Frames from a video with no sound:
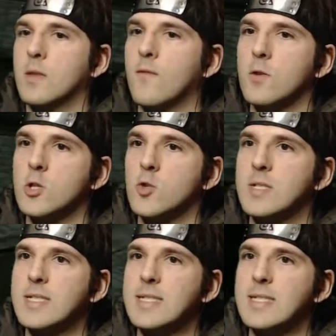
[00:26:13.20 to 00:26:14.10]
For so
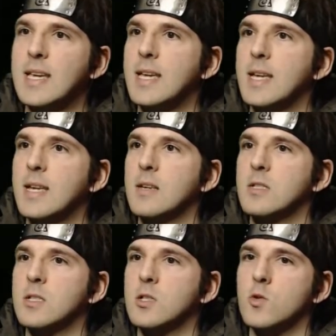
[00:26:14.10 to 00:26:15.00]
sticky and
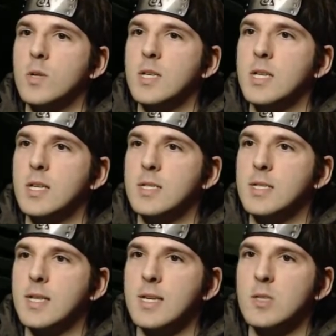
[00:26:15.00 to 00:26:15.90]
squishy.
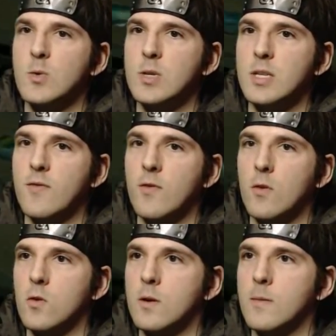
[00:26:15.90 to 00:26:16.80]
Sticky, squishy
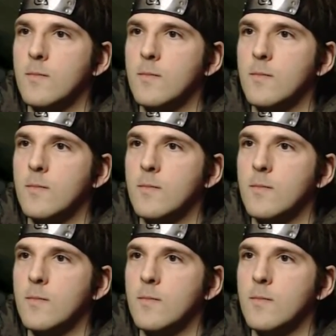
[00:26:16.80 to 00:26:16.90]
floor.